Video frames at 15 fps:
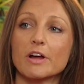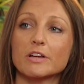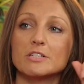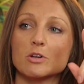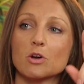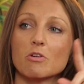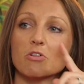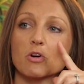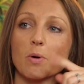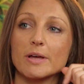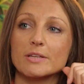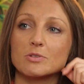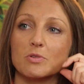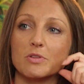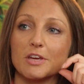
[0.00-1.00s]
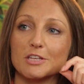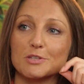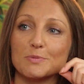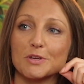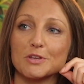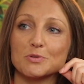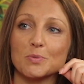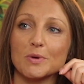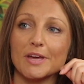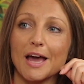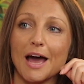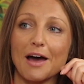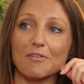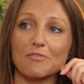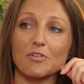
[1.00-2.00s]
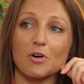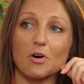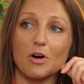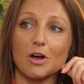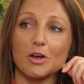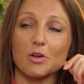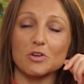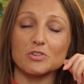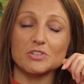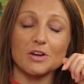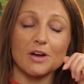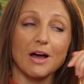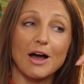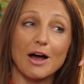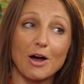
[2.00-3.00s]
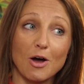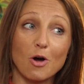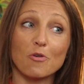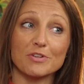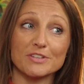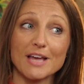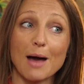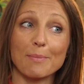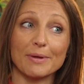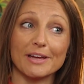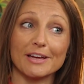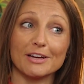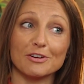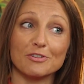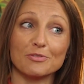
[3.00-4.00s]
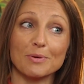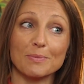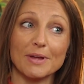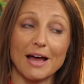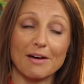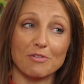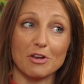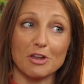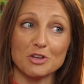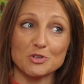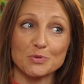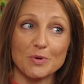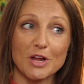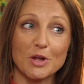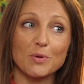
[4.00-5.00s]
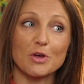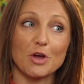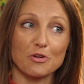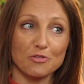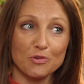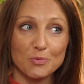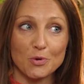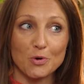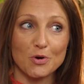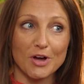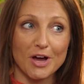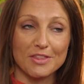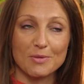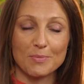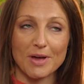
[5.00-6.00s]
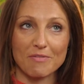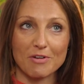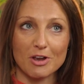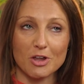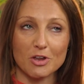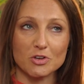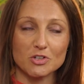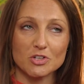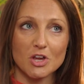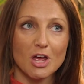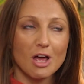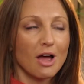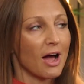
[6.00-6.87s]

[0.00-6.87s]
actually got a request on this because we have a good office habit of when we have our lunch break, we go for a walk and then we have our lunch.